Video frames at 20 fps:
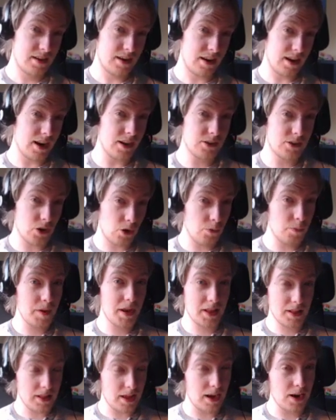And I don't
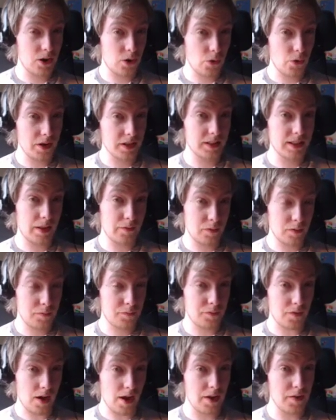mean that annoying level
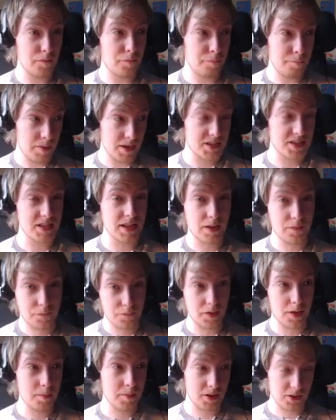5 mystic
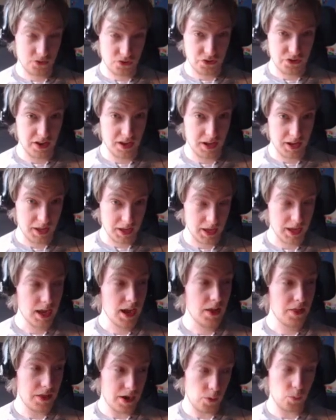female Dratini
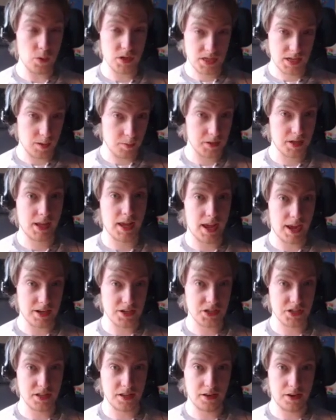that I wasn't able to
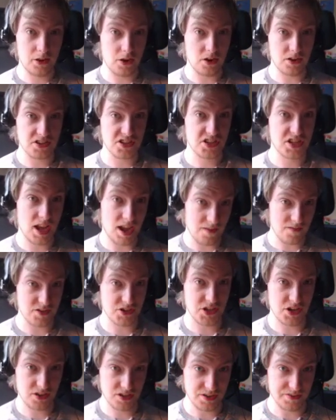catch in the Deoxys
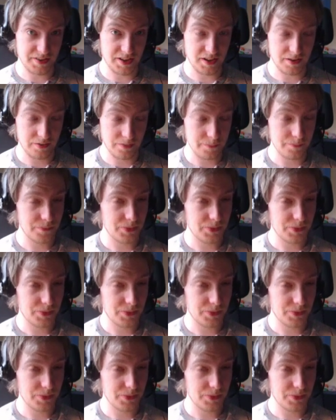Scavenger Hunt event.